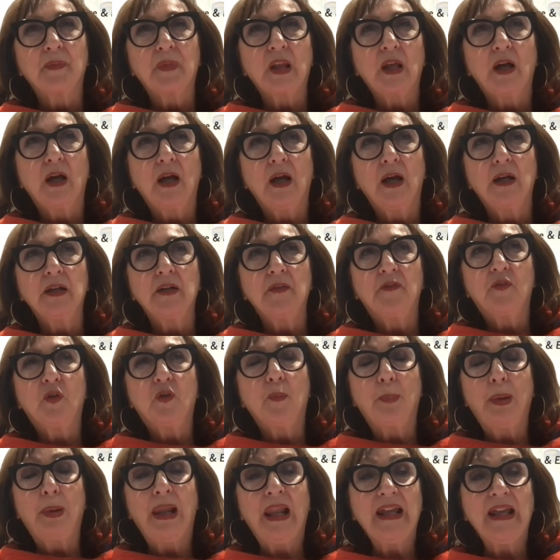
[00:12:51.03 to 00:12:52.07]
for
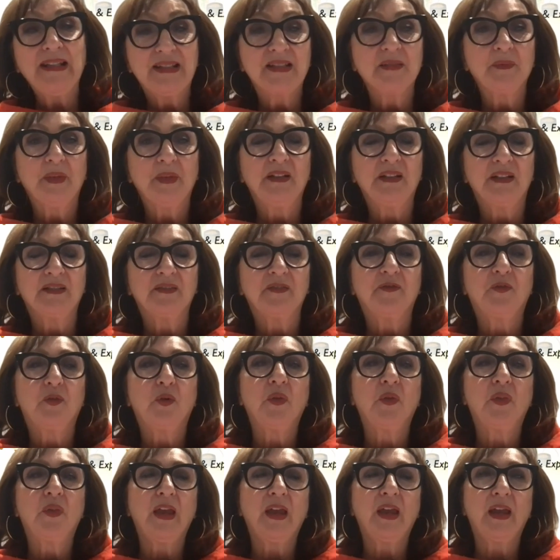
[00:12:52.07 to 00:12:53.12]
placement, for
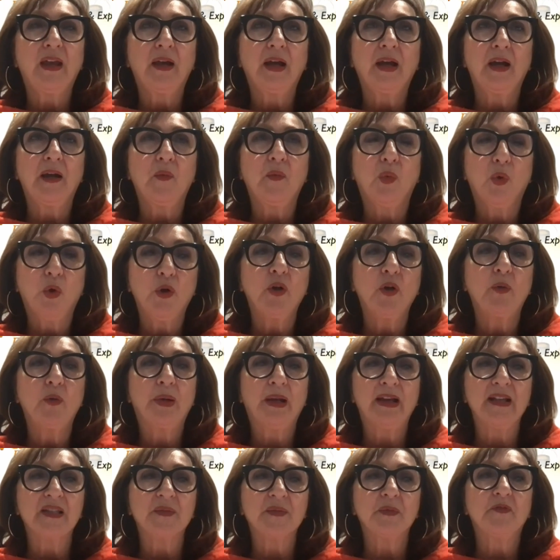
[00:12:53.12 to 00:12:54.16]
their work
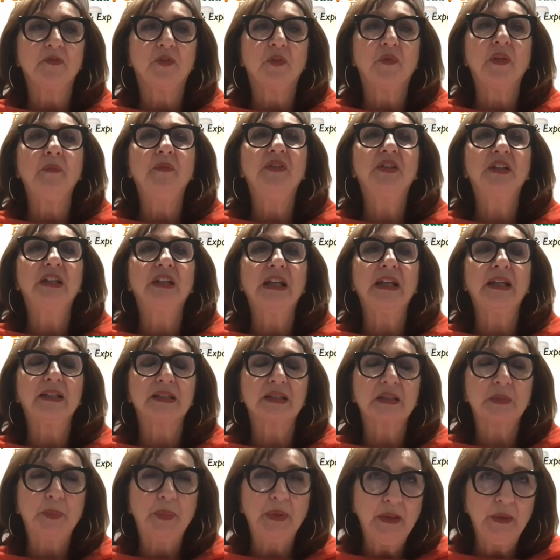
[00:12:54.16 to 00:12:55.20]
placement, for them to
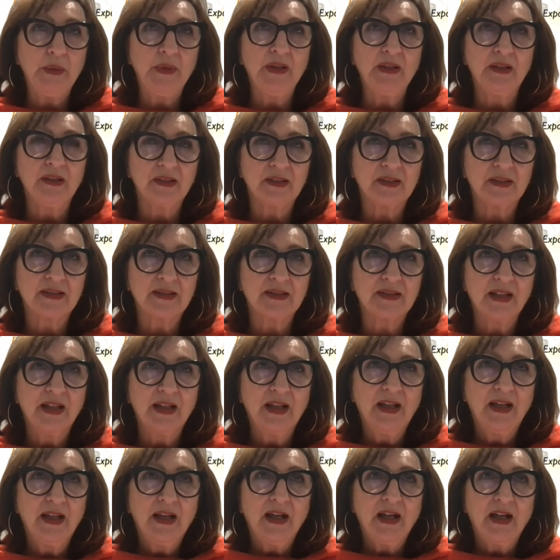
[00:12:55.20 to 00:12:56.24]
experience
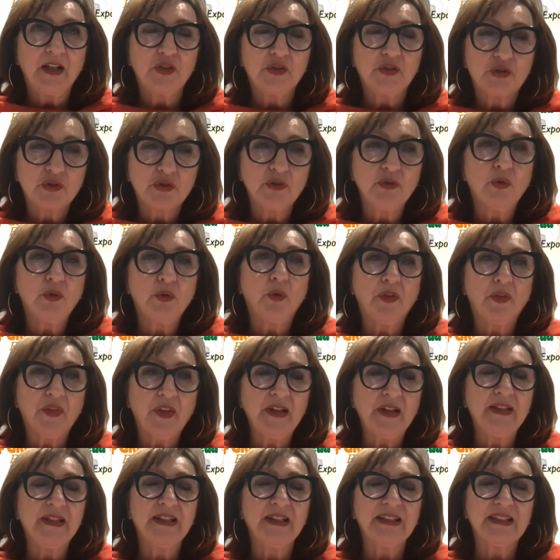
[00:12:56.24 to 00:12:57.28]
a true
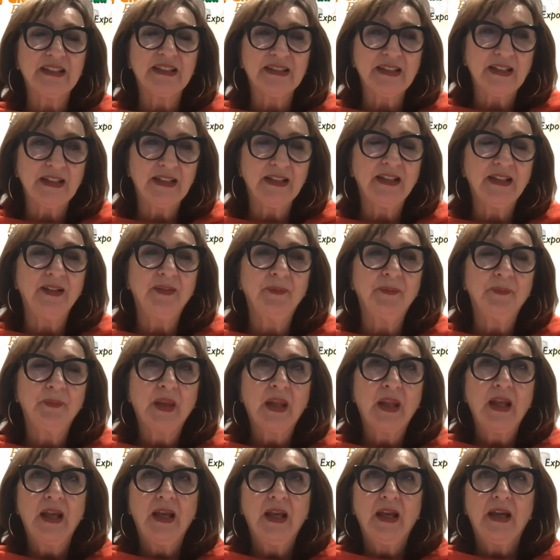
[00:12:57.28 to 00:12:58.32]
authentic setting,
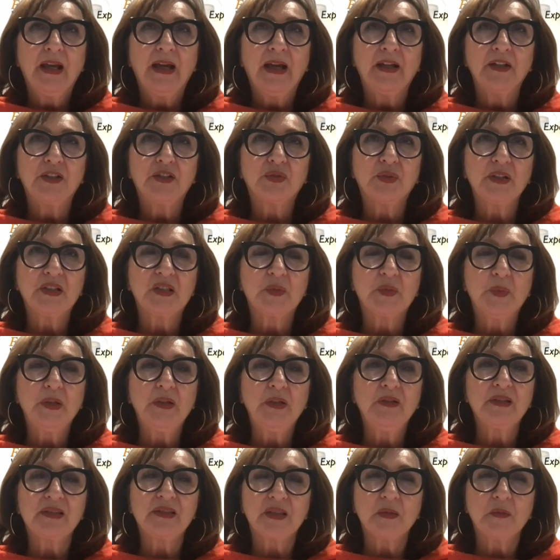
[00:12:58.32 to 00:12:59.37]
to
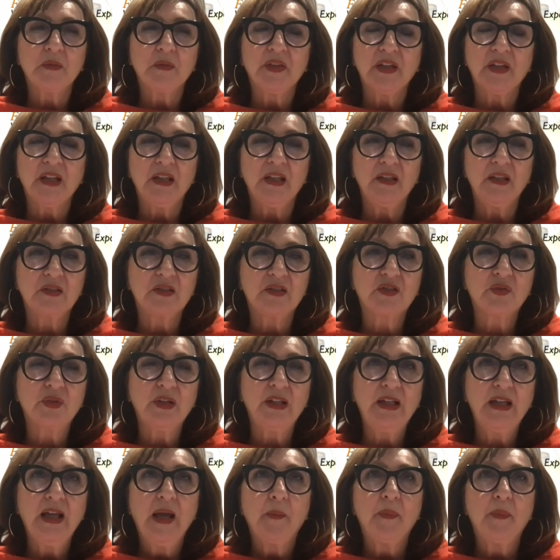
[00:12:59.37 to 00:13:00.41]
experience some of the
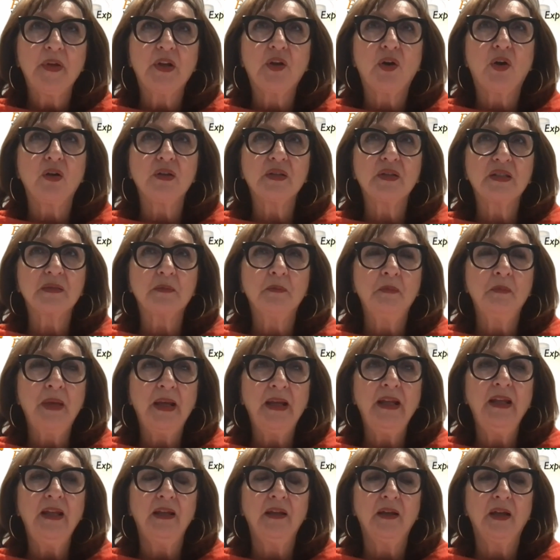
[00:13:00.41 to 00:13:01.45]
history, because
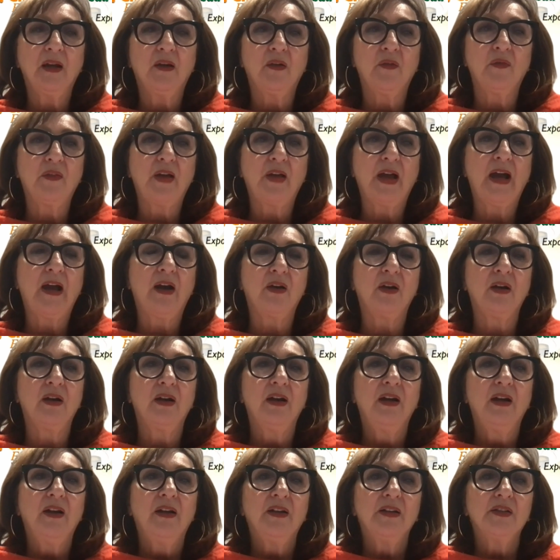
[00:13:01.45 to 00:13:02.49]
many of our
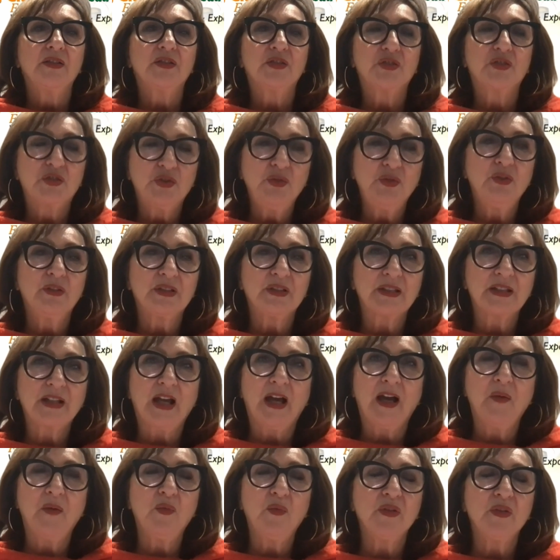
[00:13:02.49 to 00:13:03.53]
students
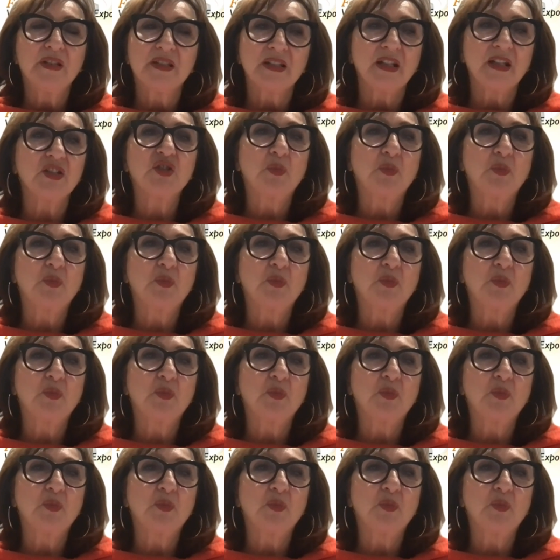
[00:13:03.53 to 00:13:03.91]
come with such